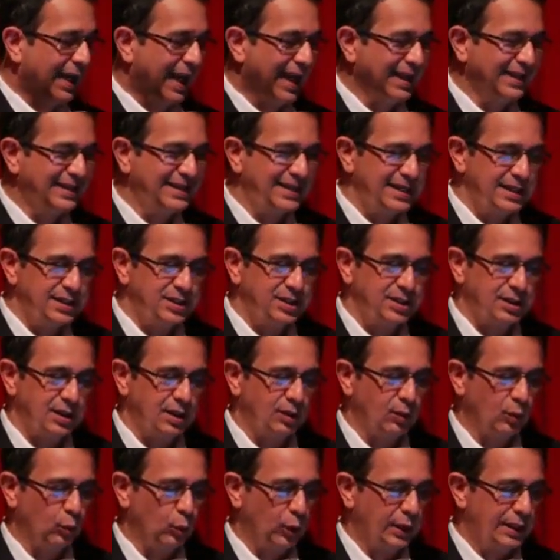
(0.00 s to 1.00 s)
And these
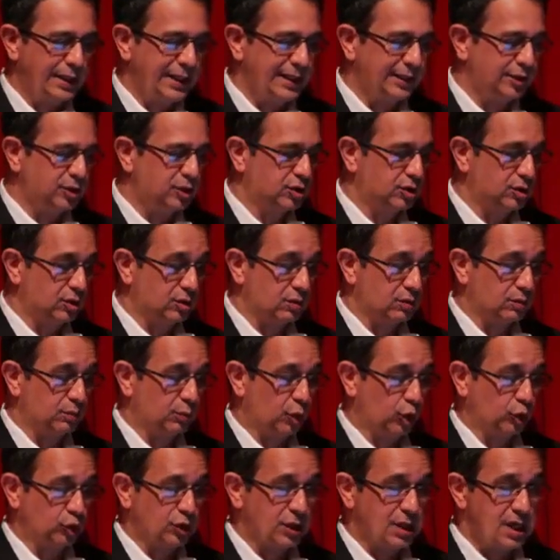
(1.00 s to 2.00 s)
will lead to
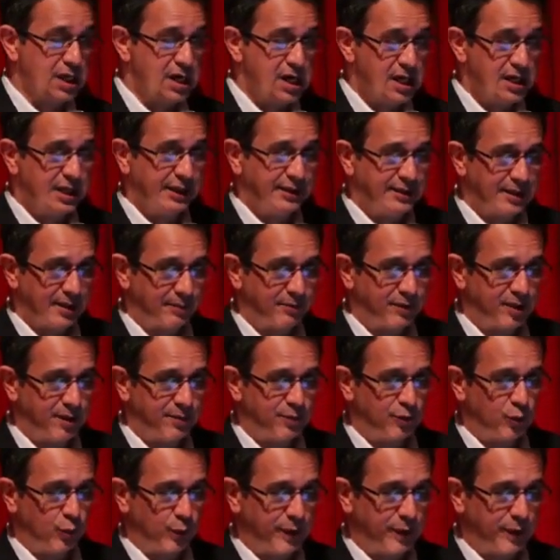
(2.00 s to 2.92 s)
both early symptoms.